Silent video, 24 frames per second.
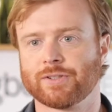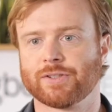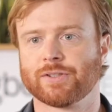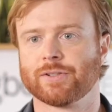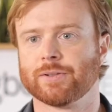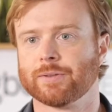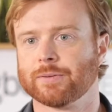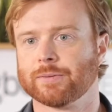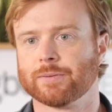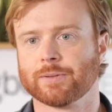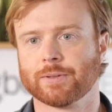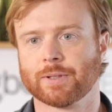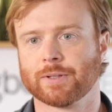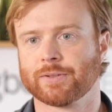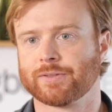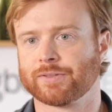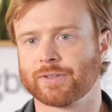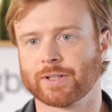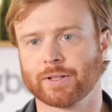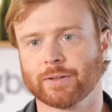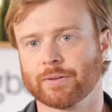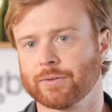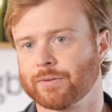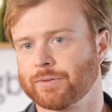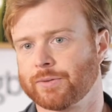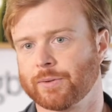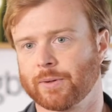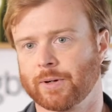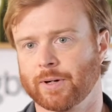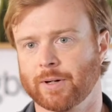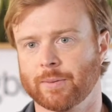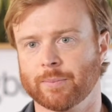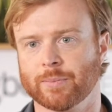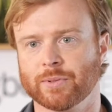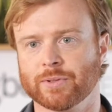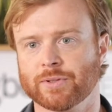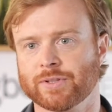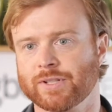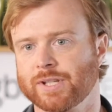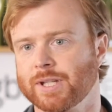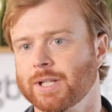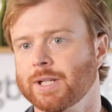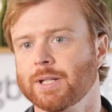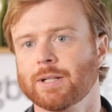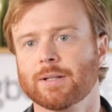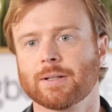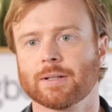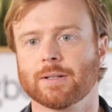to a single store boutique